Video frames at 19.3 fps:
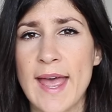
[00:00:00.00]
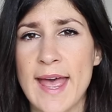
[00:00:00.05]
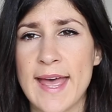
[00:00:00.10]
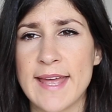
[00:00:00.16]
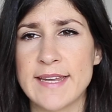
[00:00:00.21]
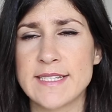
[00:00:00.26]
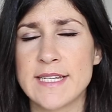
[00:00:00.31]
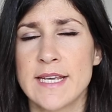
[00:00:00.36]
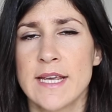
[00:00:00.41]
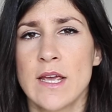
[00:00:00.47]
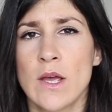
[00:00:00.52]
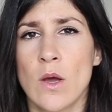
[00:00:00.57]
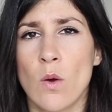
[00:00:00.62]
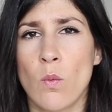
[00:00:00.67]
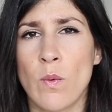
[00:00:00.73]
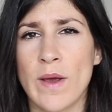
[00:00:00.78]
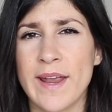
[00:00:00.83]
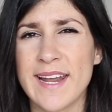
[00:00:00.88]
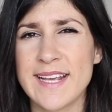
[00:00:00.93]
And
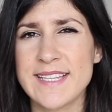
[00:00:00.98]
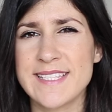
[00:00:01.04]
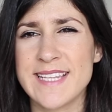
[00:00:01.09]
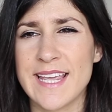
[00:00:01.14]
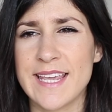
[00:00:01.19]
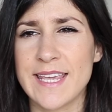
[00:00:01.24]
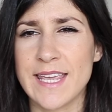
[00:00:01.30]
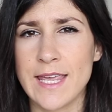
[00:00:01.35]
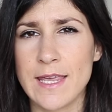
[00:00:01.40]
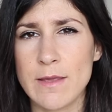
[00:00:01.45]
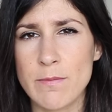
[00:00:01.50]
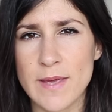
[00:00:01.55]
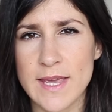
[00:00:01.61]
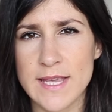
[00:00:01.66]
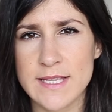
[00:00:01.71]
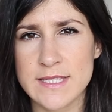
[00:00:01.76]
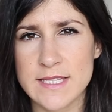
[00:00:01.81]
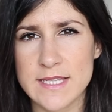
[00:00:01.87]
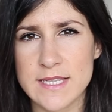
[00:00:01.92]
when I say key
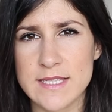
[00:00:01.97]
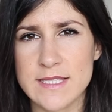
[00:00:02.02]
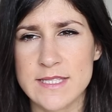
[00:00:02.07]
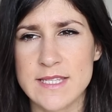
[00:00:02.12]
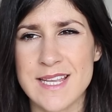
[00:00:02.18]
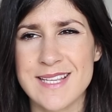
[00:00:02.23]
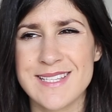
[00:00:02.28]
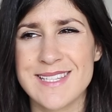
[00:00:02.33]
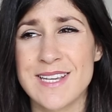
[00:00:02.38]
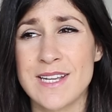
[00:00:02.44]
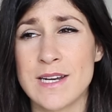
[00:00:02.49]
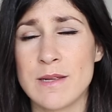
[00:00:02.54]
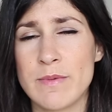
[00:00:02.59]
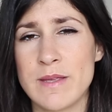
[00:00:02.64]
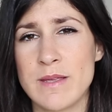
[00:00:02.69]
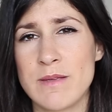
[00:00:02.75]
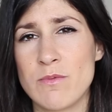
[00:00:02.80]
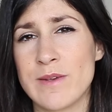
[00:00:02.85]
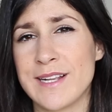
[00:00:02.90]
pieces, these are
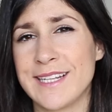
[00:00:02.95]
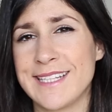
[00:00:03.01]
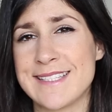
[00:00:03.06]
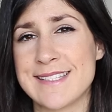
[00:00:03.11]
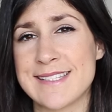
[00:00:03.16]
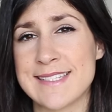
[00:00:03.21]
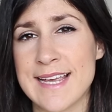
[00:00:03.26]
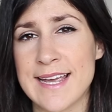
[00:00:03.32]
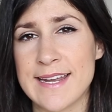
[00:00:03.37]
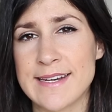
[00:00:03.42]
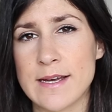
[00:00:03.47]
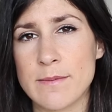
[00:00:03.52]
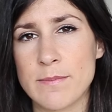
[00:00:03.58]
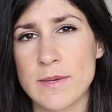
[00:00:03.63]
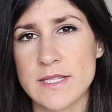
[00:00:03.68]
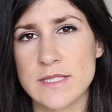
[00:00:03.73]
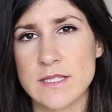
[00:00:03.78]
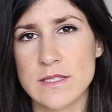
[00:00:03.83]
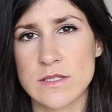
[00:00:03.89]
going to be really
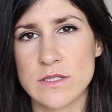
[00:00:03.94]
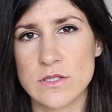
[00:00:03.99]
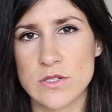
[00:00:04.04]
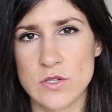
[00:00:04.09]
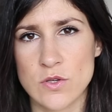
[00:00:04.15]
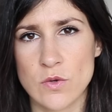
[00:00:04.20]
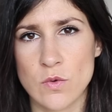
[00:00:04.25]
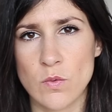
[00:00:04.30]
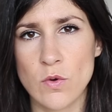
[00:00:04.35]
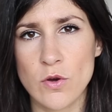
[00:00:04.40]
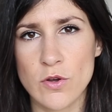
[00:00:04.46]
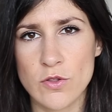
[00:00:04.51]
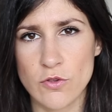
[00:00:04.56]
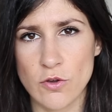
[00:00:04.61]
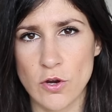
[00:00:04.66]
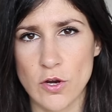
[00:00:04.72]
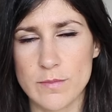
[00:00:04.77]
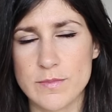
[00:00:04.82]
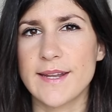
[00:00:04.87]
standout pieces to your
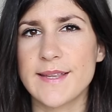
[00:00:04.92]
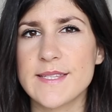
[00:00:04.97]
wardrobe.